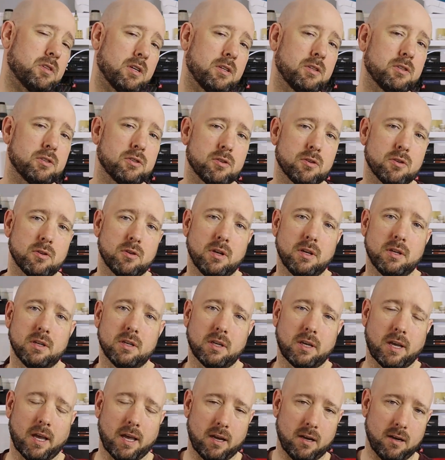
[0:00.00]
sensor
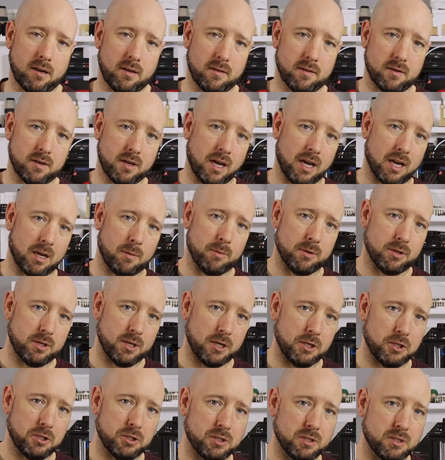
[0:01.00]
indicated in the
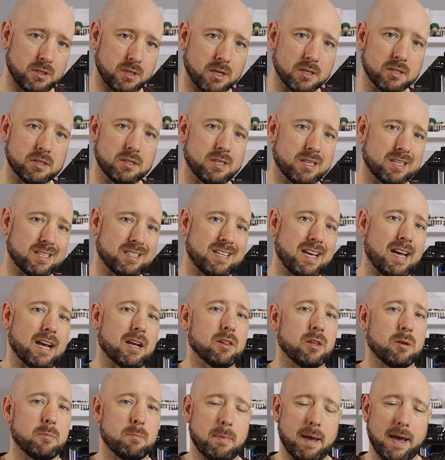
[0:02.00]
documentation doesn't
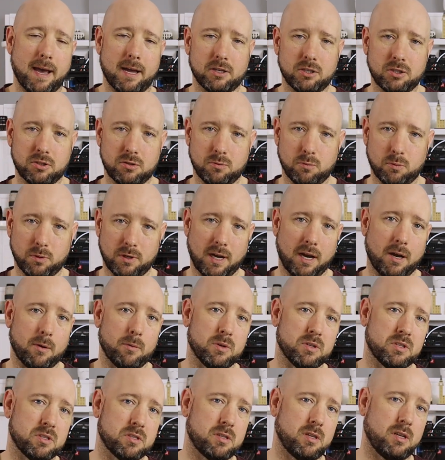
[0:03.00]
exactly match what I
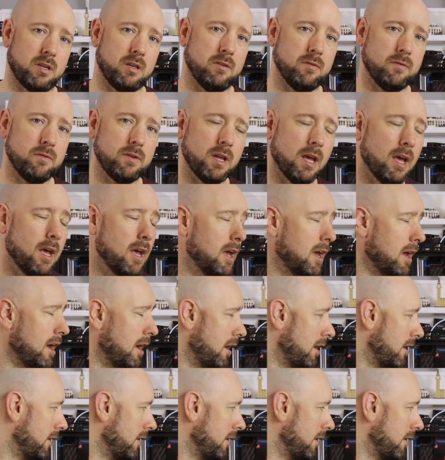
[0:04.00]
received, uh,